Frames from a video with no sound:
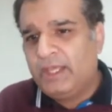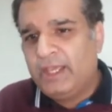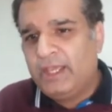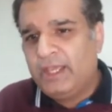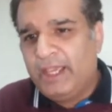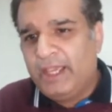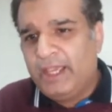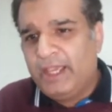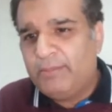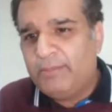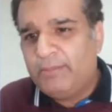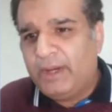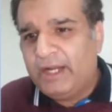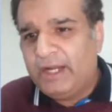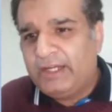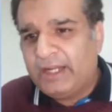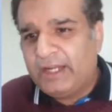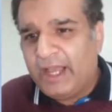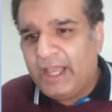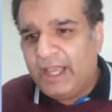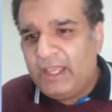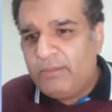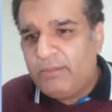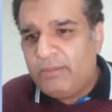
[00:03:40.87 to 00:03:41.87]
In my
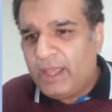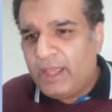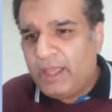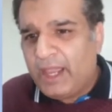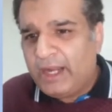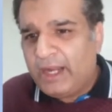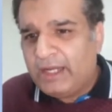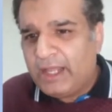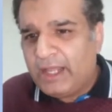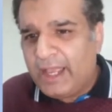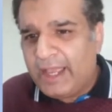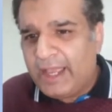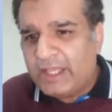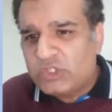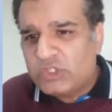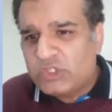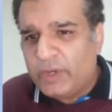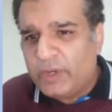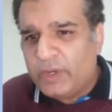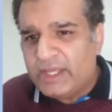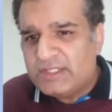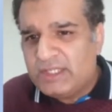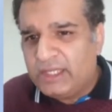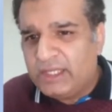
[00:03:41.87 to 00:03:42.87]
time at
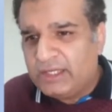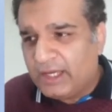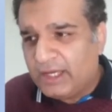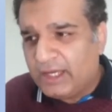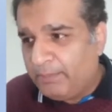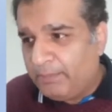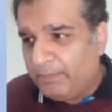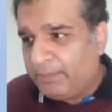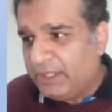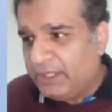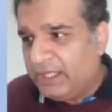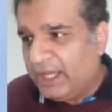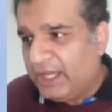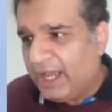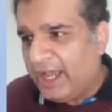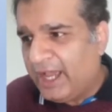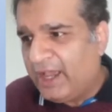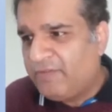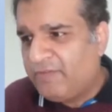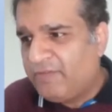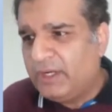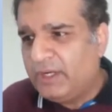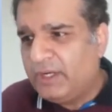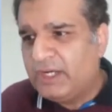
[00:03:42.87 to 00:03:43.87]
XYZ company, I
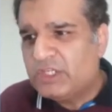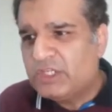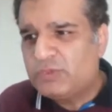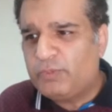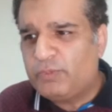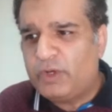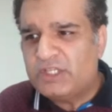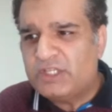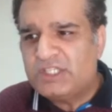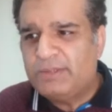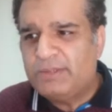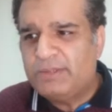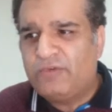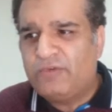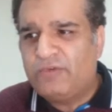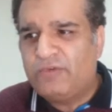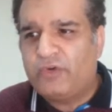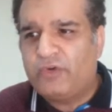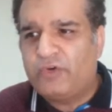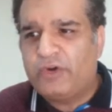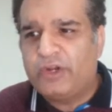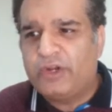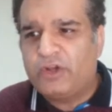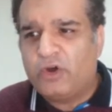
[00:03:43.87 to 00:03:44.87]
have been responsible
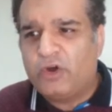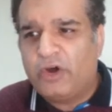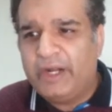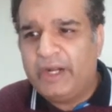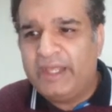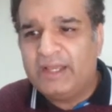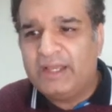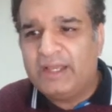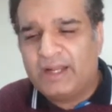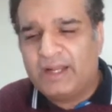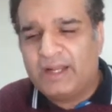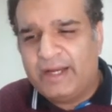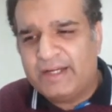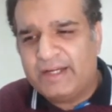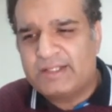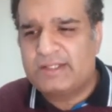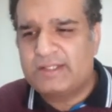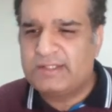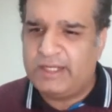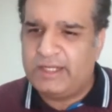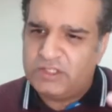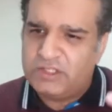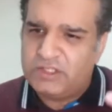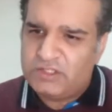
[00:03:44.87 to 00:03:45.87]
for recording client
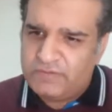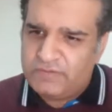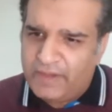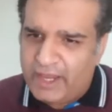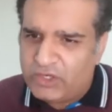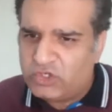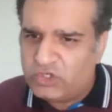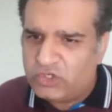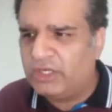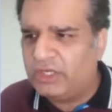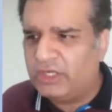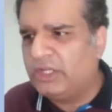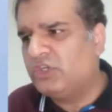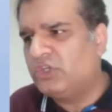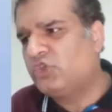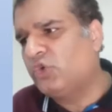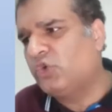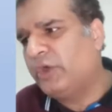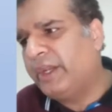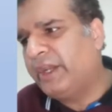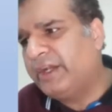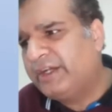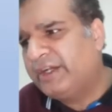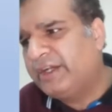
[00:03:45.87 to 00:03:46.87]
satisfaction,
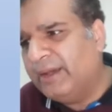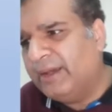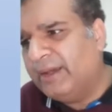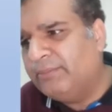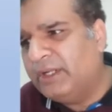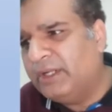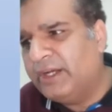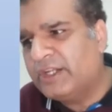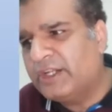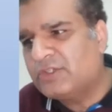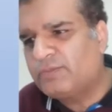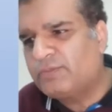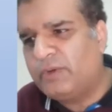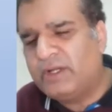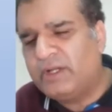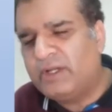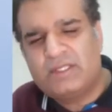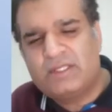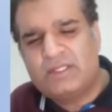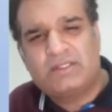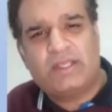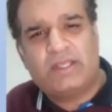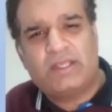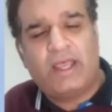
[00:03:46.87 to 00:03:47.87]
ensuring timely
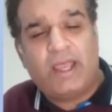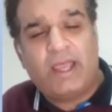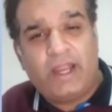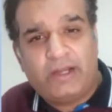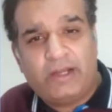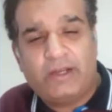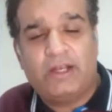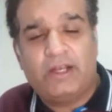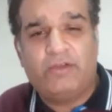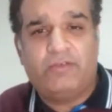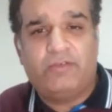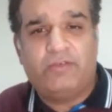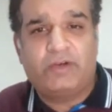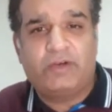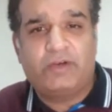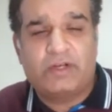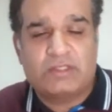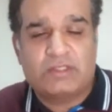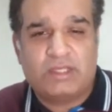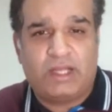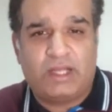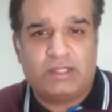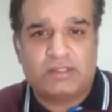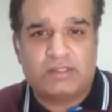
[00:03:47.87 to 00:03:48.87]
responses, and delivering
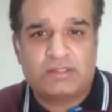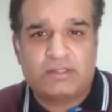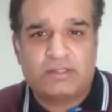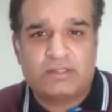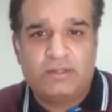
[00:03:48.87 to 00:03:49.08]
results.